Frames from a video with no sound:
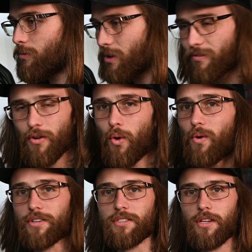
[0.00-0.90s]
Well, of
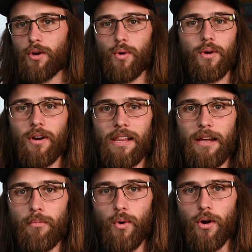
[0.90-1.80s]
course. Who are you going to like
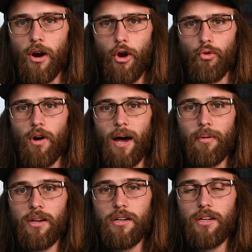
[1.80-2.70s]
more,
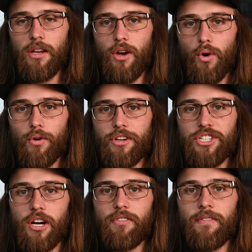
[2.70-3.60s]
Robin Hood or the
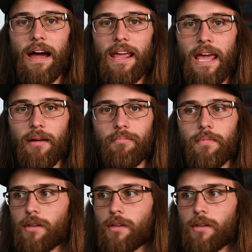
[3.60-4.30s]
Sheriff of Nottingham?